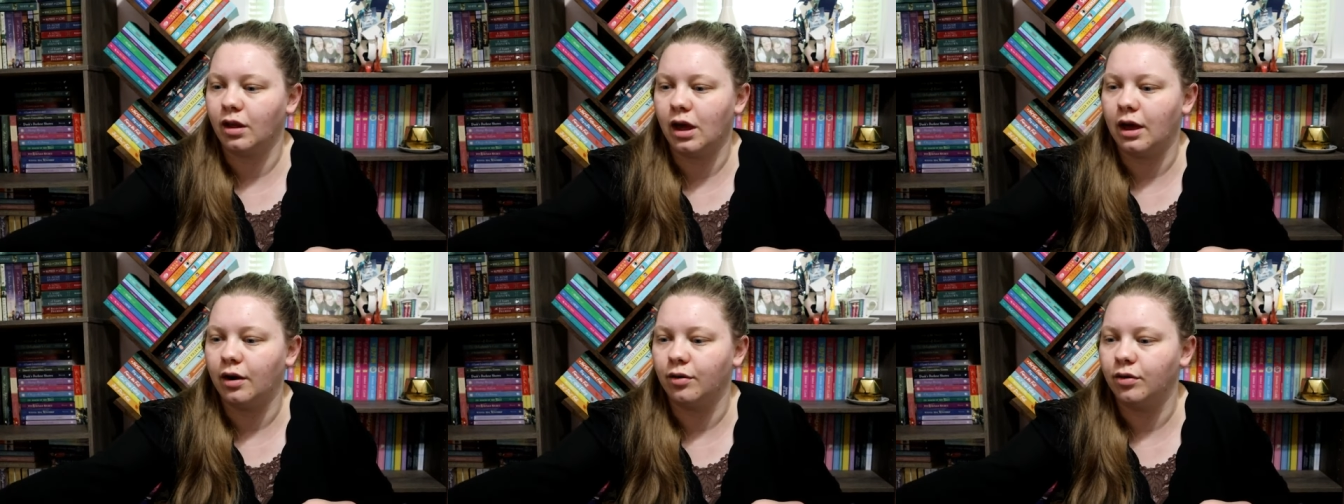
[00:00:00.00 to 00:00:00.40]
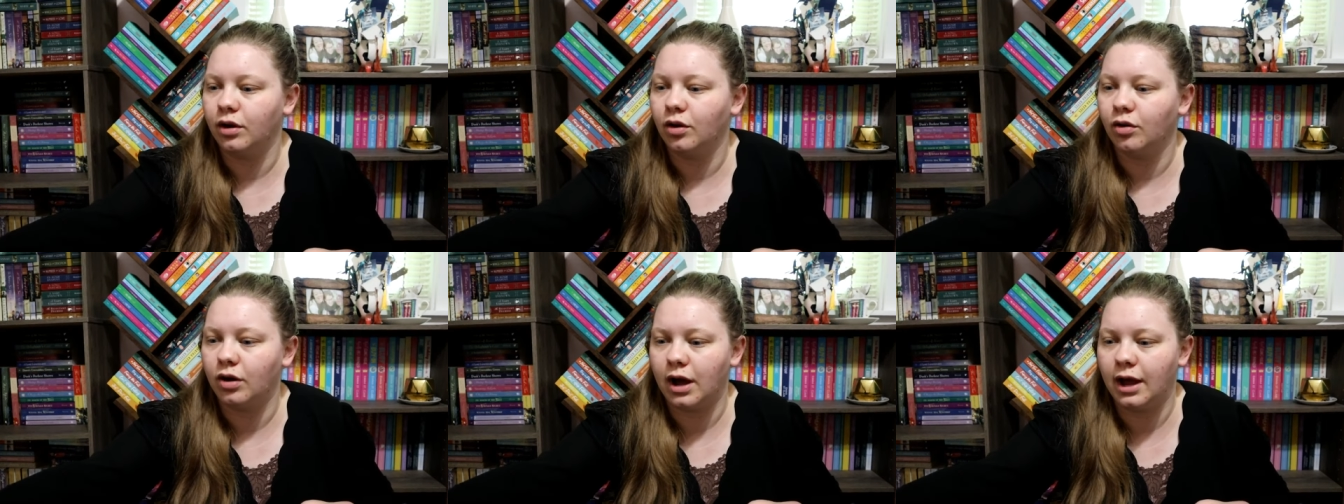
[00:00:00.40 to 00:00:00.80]
I don't
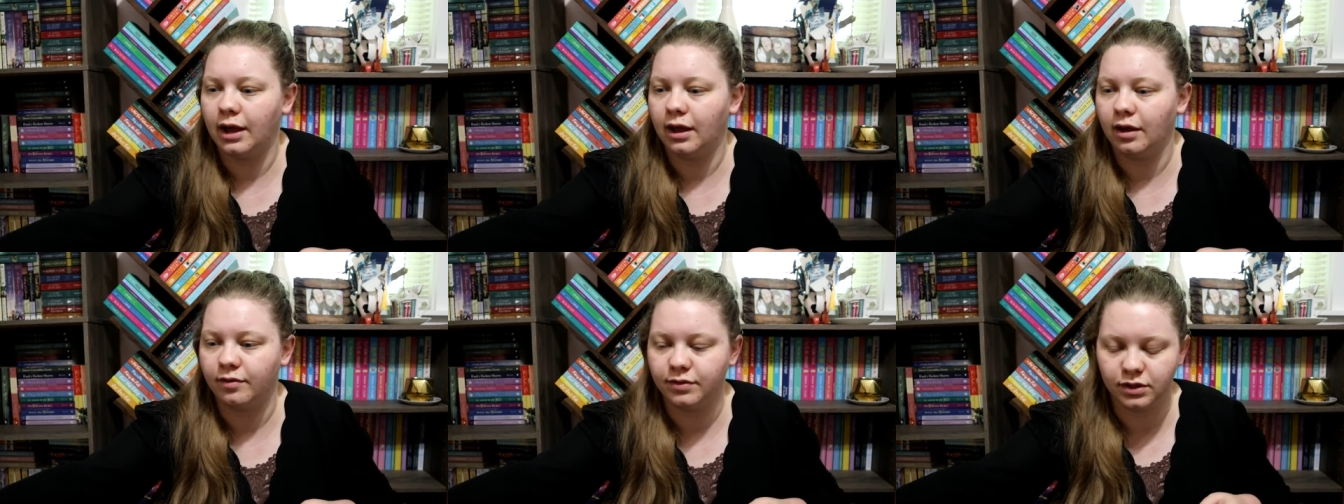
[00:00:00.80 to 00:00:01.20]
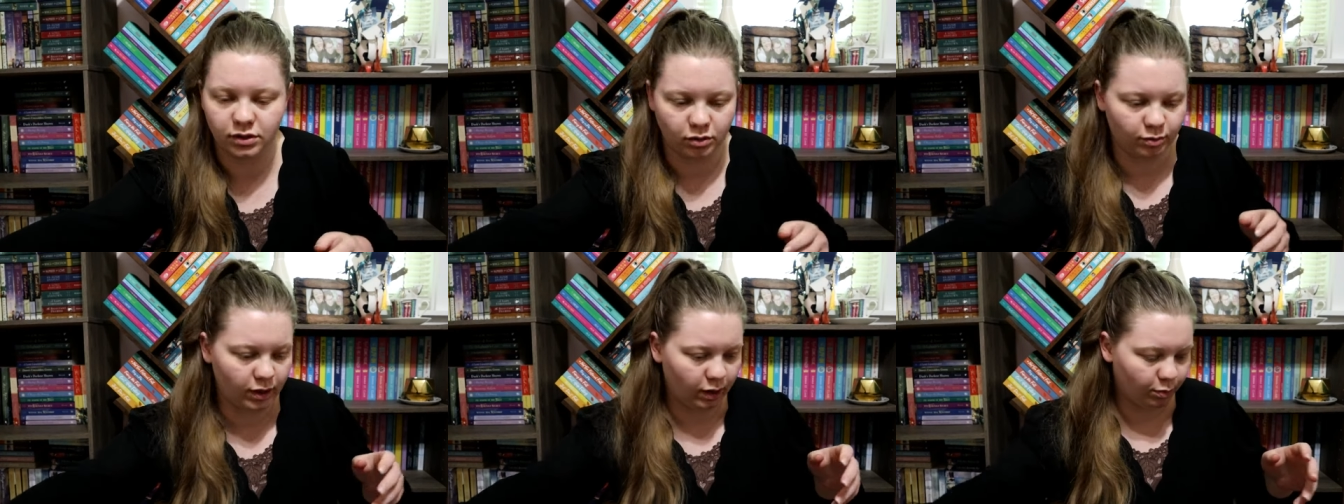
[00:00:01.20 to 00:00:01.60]
know. I have
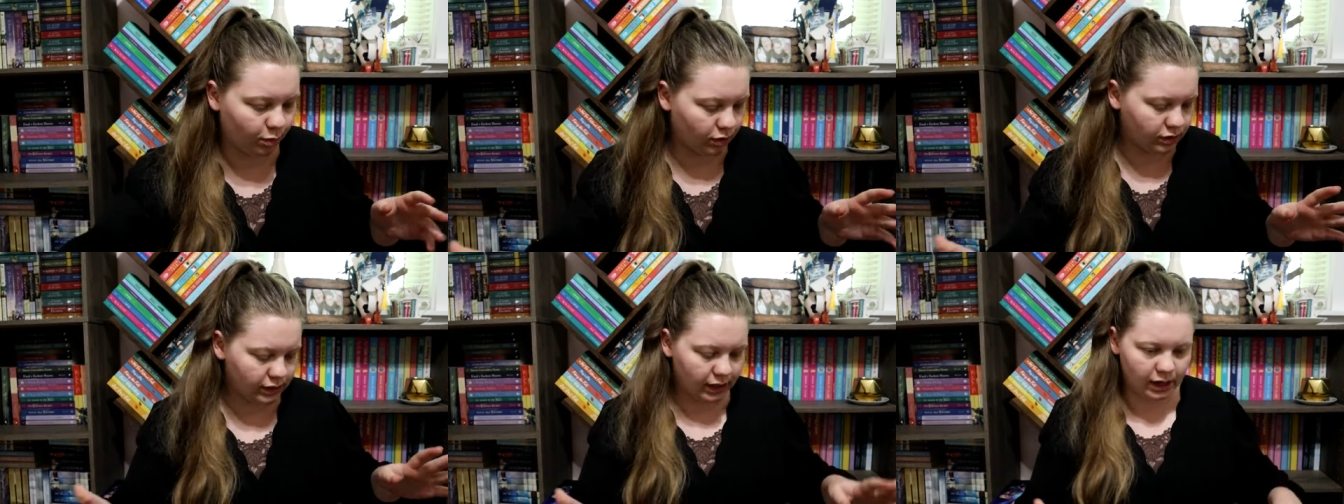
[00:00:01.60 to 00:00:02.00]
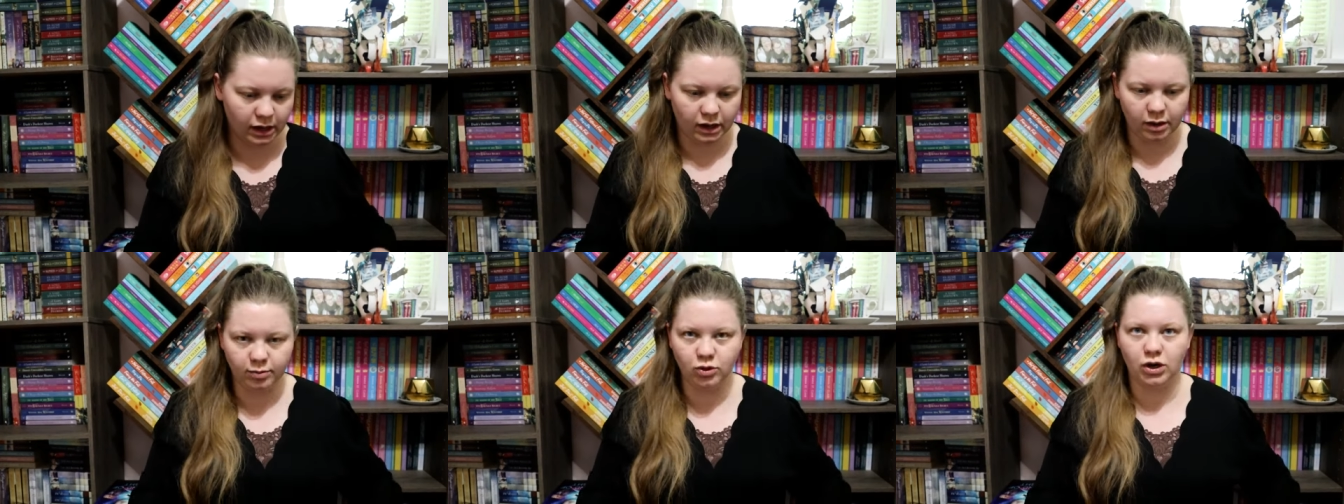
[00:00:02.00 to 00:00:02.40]
so many books I
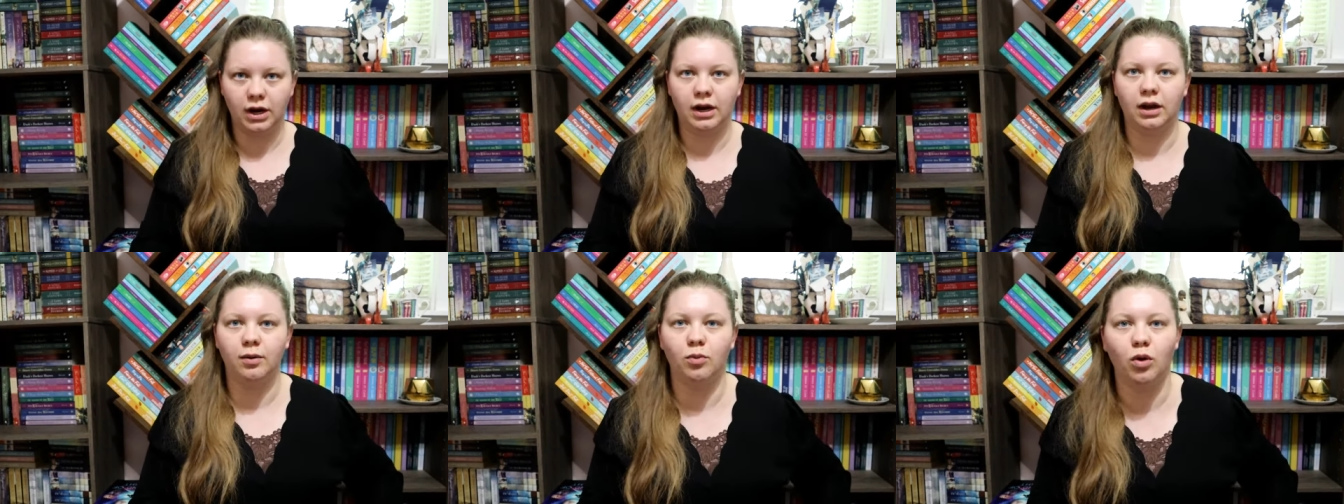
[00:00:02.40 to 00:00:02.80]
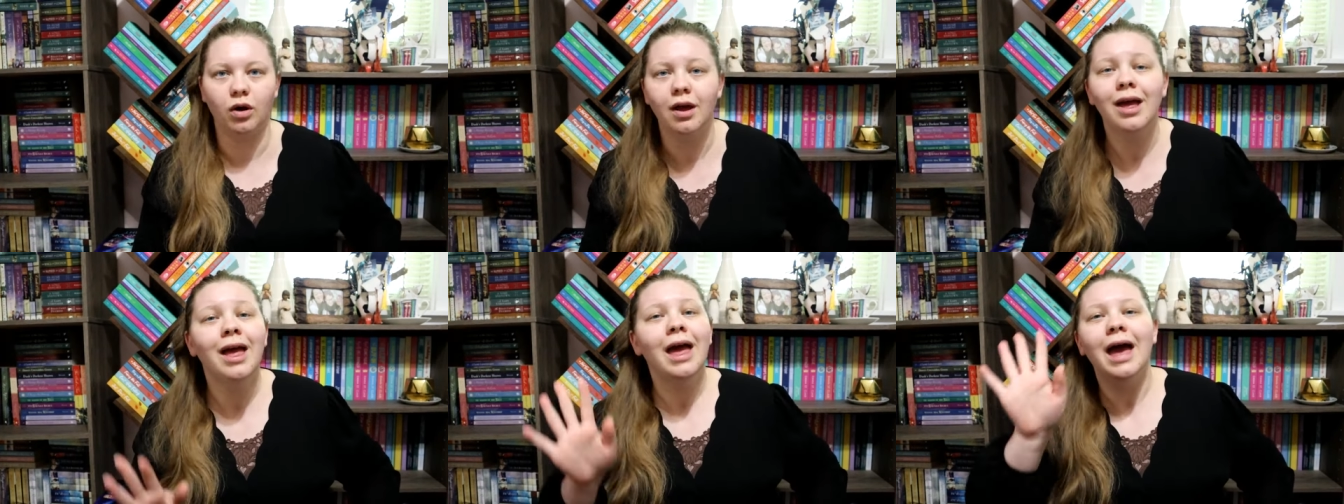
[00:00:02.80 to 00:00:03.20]
can't keep track anymore.